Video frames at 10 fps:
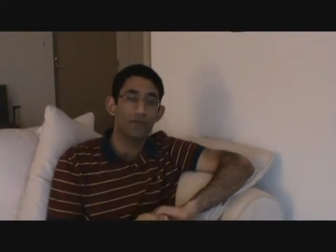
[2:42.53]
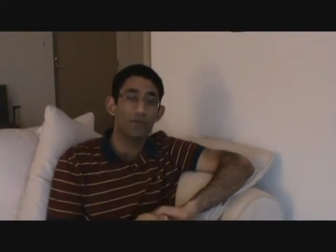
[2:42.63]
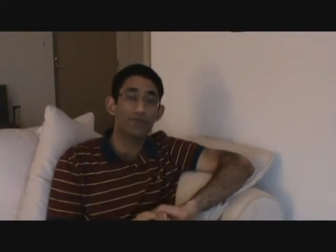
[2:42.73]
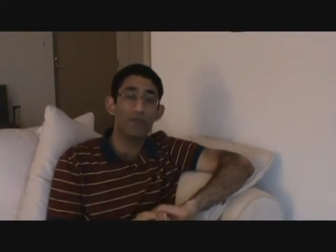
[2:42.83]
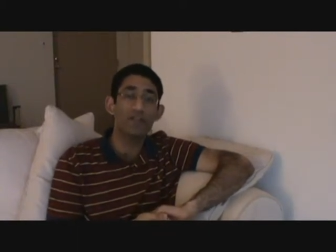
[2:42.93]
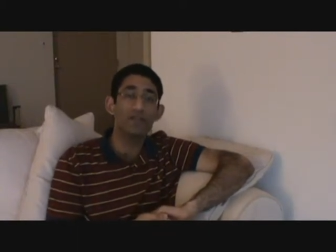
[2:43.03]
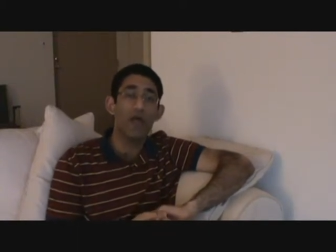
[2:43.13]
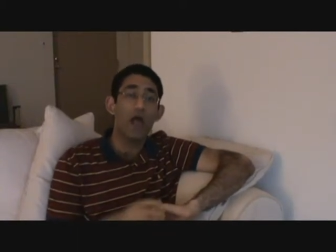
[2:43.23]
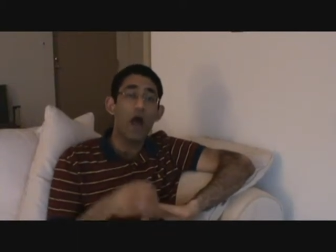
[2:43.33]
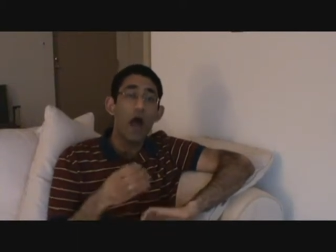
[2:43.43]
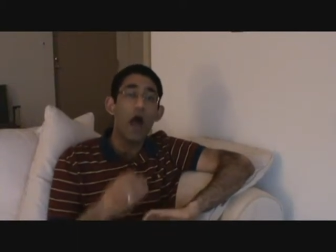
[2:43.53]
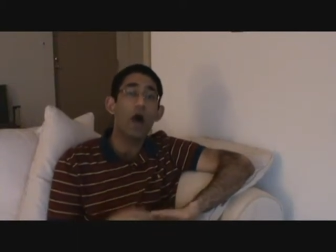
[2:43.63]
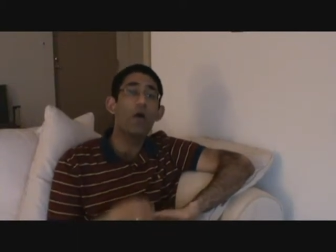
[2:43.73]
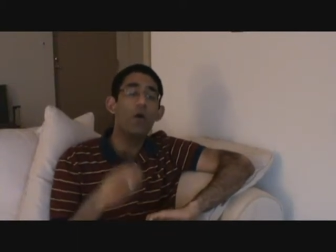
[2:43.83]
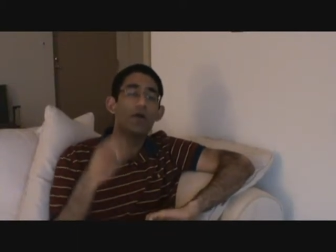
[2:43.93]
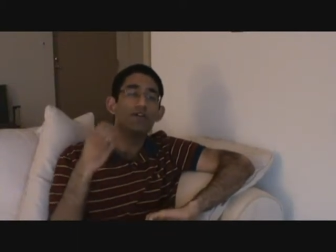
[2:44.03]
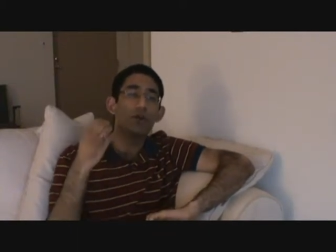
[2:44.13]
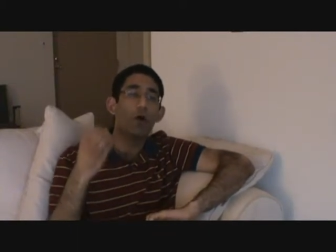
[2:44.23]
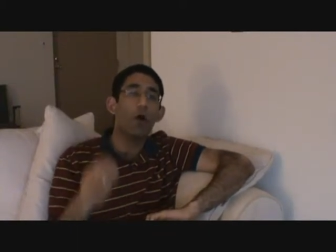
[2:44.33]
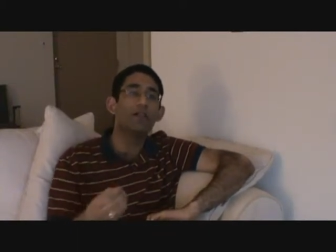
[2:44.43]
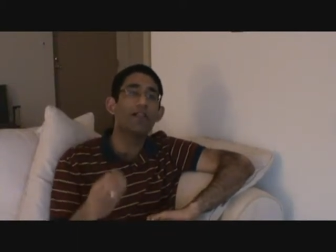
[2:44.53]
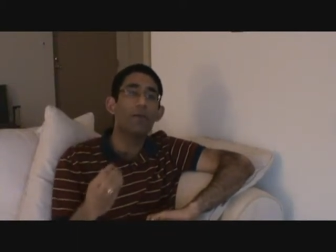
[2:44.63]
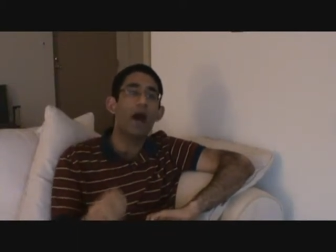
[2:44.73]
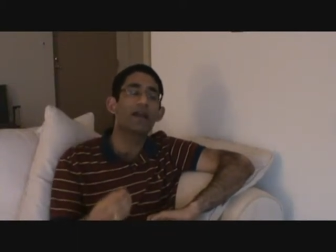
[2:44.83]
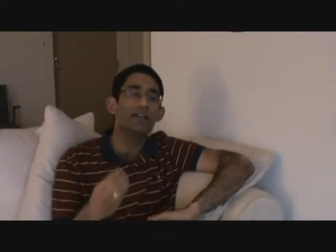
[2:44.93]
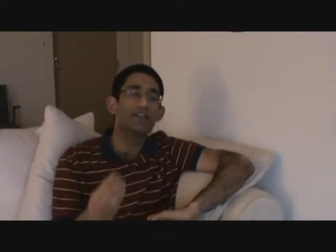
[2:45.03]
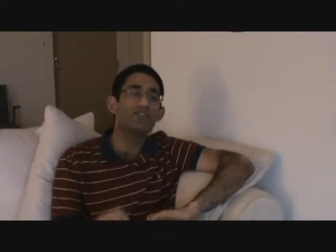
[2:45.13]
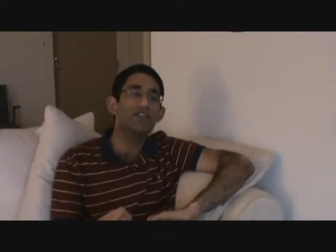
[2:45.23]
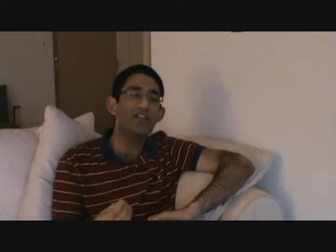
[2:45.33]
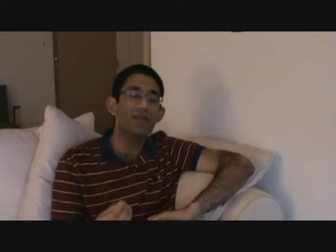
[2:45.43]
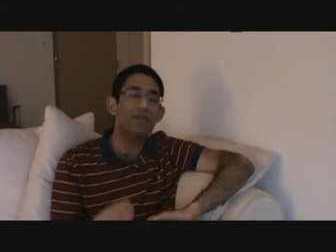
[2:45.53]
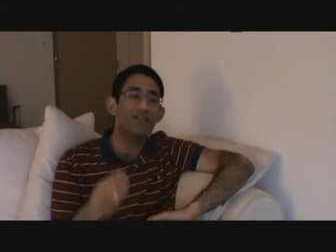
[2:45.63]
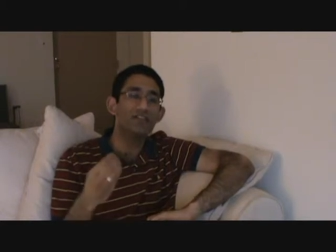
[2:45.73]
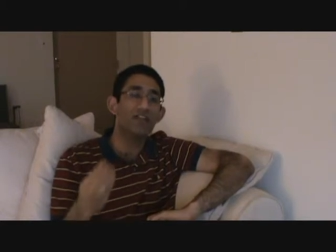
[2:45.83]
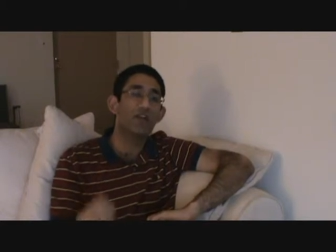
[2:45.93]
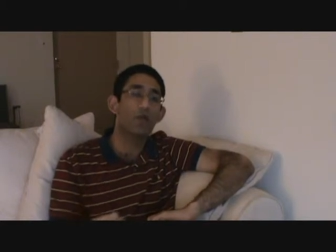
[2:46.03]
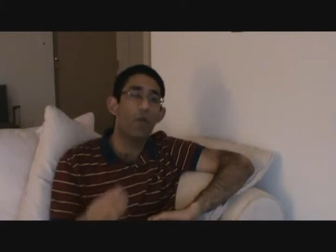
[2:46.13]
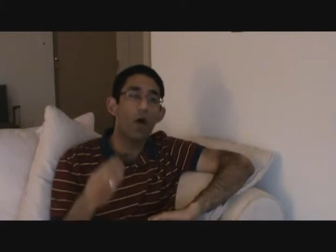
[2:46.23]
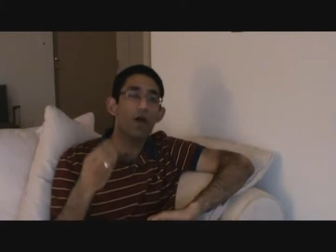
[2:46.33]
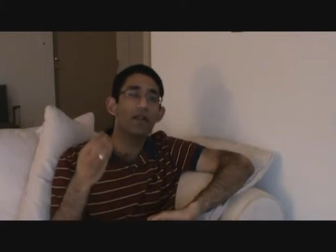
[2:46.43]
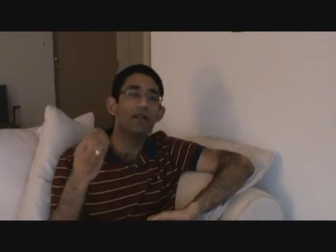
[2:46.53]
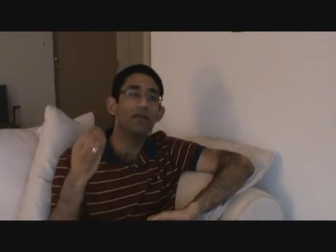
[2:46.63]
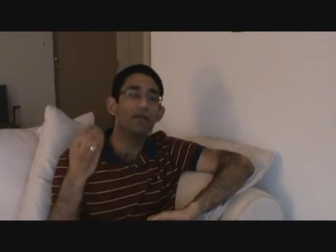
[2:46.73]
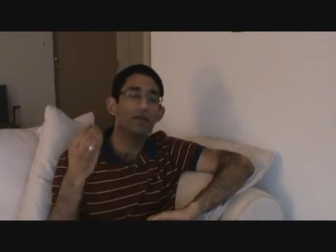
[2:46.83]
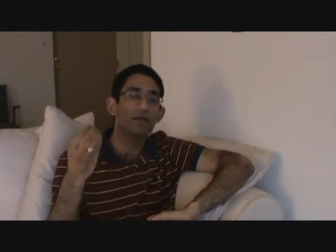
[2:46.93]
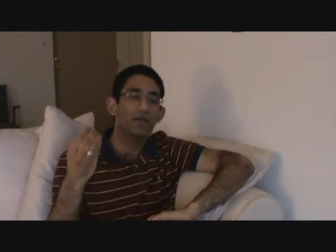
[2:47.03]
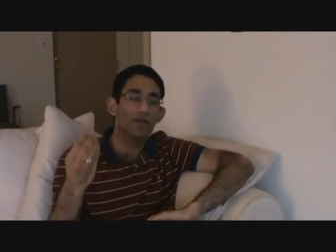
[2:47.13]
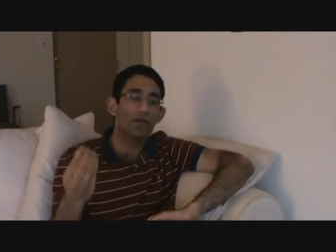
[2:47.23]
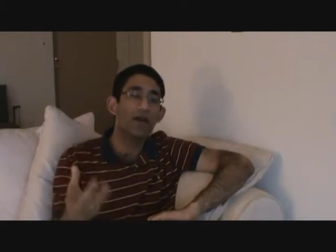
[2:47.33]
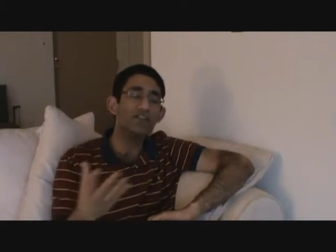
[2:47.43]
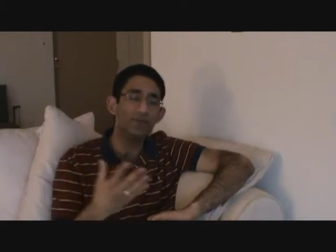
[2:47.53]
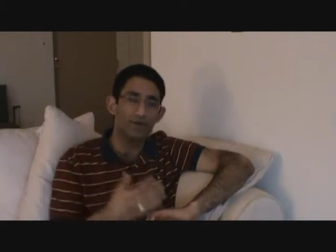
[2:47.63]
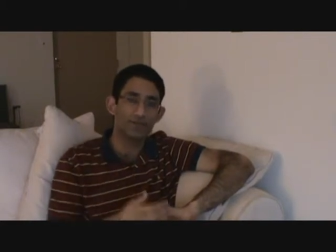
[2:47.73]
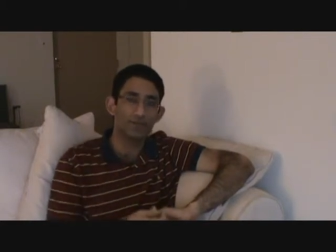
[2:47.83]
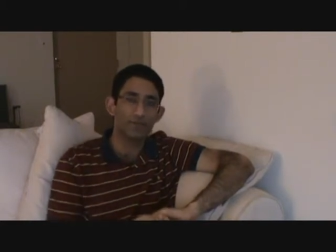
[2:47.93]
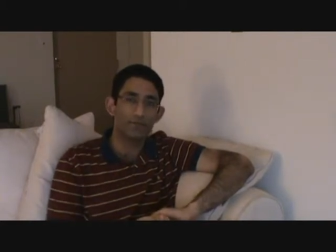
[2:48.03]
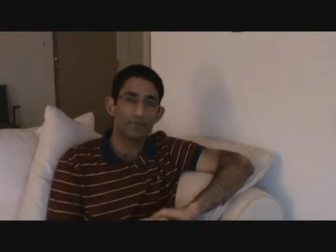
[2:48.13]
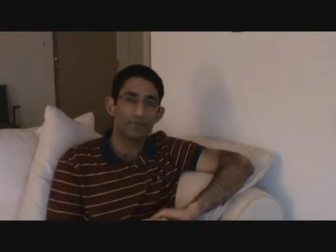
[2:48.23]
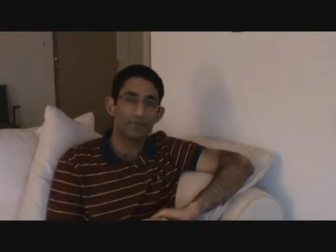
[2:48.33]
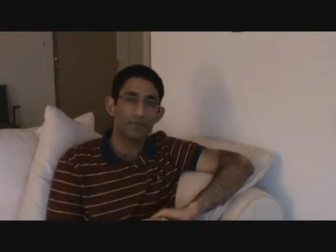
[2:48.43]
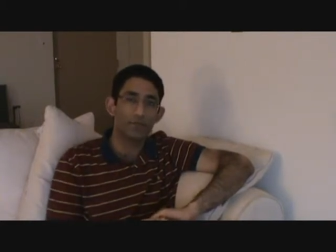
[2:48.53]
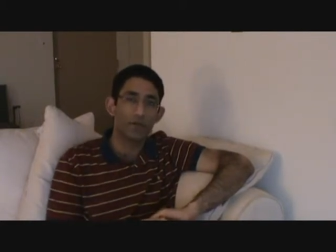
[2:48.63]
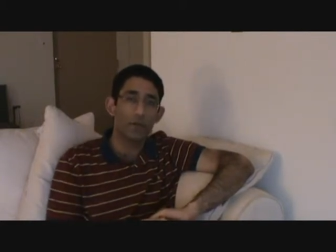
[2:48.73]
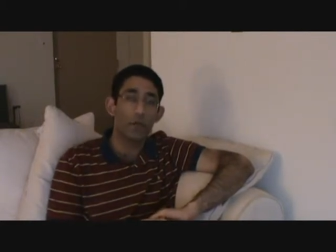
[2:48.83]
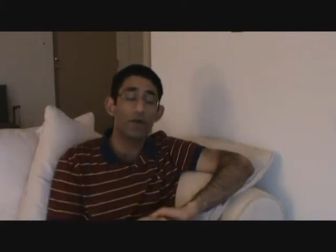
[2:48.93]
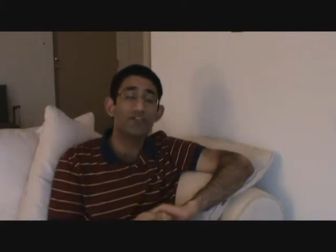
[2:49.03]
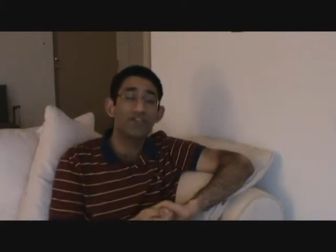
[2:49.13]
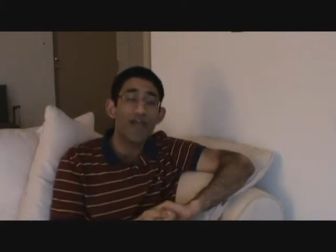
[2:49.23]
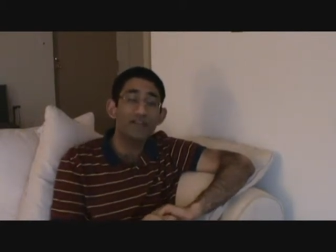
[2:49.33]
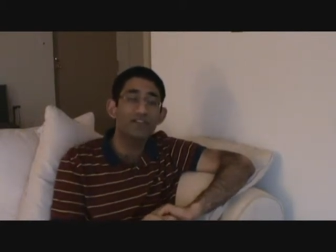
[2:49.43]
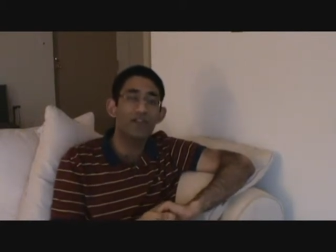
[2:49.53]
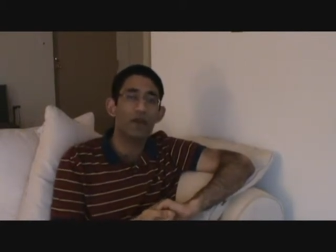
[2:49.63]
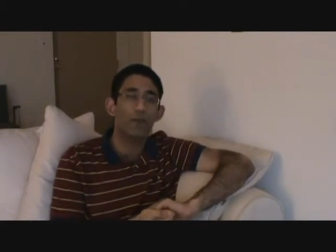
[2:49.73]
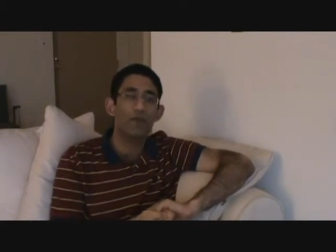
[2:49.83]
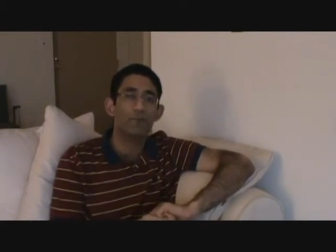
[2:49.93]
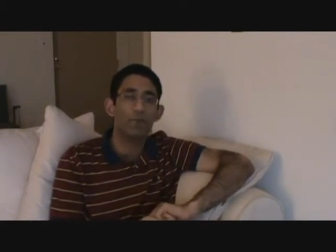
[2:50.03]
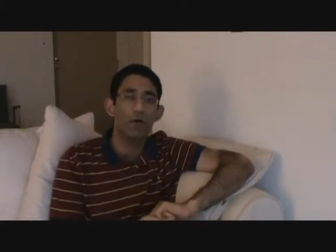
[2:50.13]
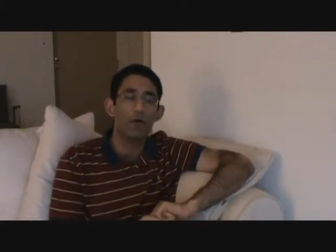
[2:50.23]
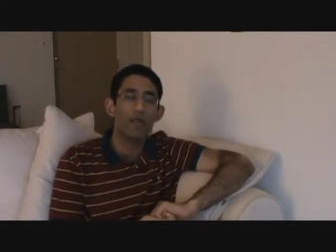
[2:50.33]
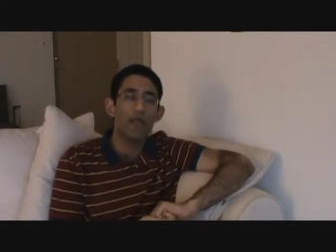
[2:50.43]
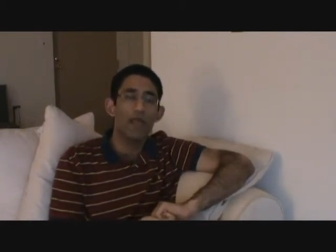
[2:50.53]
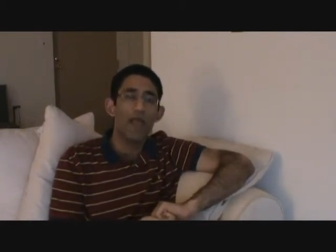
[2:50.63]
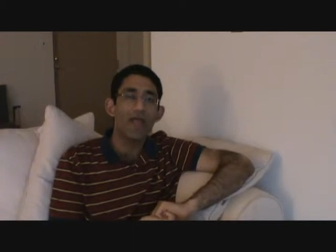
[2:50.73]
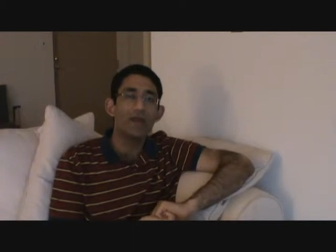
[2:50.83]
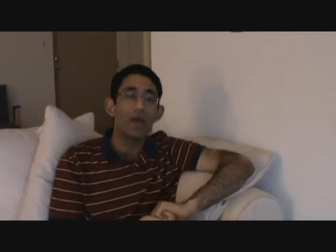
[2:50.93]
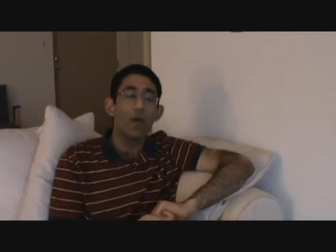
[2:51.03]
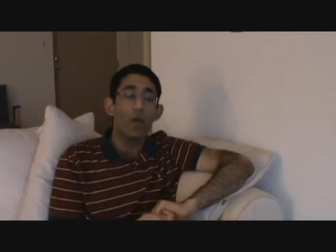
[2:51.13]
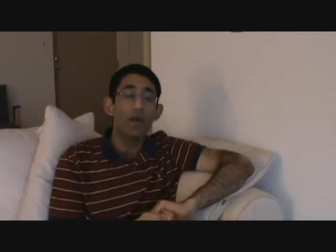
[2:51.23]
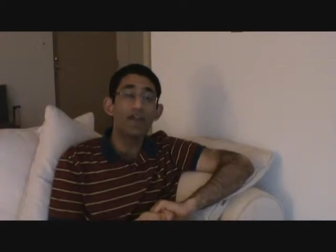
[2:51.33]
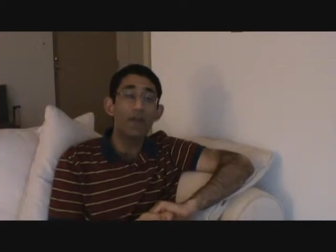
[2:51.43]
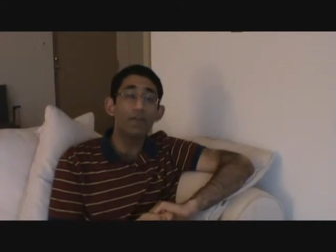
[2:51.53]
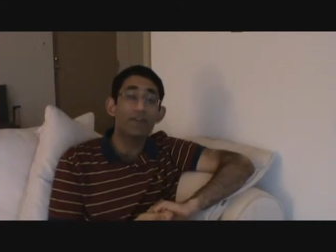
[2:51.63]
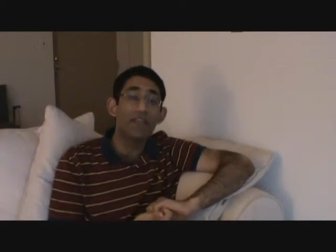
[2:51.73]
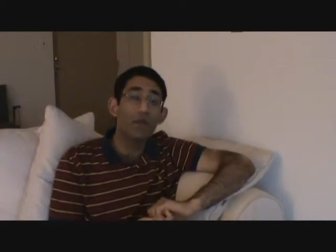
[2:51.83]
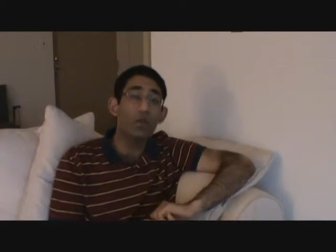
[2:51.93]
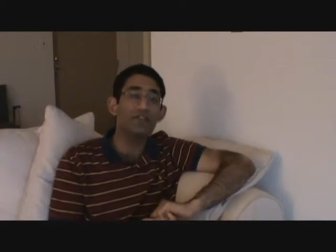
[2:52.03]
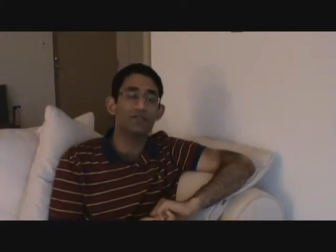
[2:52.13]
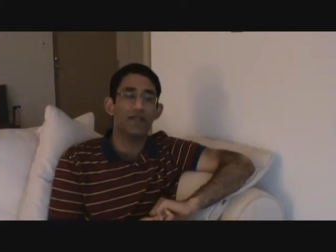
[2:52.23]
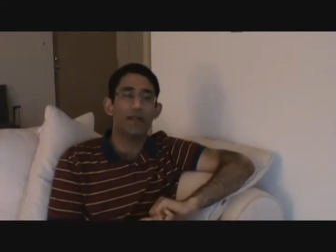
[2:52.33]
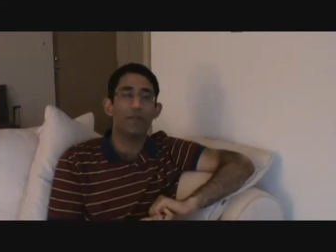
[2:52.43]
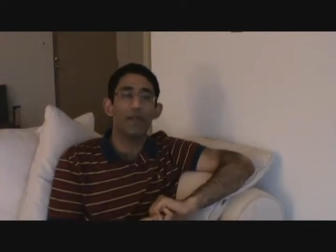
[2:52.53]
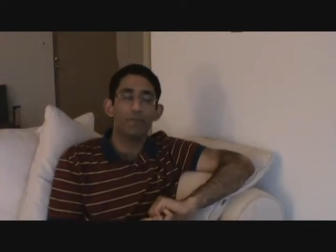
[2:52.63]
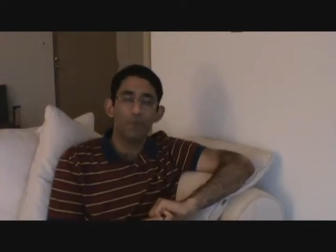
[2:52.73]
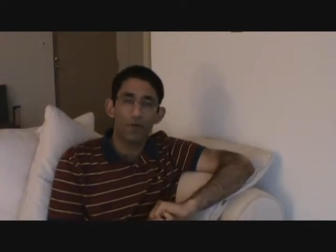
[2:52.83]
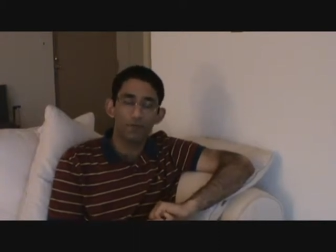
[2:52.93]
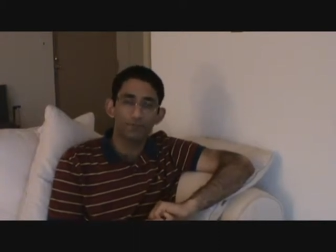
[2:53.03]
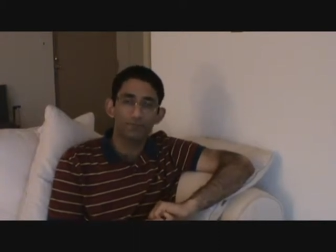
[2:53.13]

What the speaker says: which means how your online marketing team is acquiring your customers, what channels they are going for, and what kind of keywords they are bidding for.